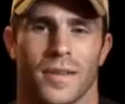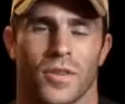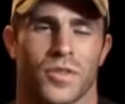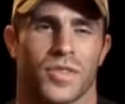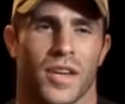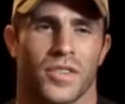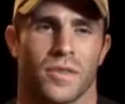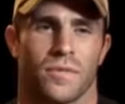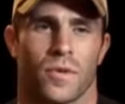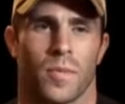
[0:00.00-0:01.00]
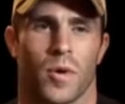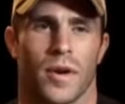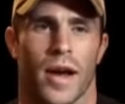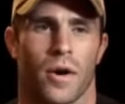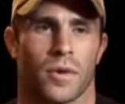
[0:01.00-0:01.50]
a little session for about
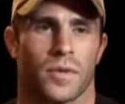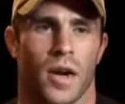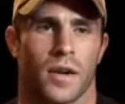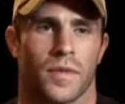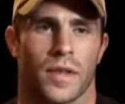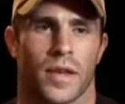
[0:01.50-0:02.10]
an hour talking to